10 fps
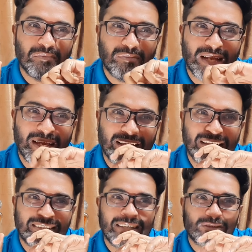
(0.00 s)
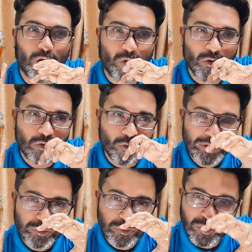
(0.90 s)
Like it's it's
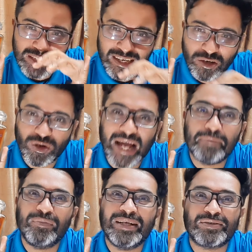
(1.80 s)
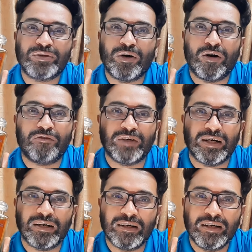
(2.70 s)
going towards like a ripeness of a
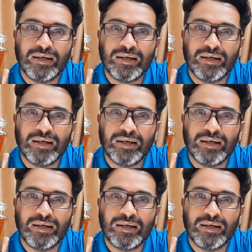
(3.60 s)
uh,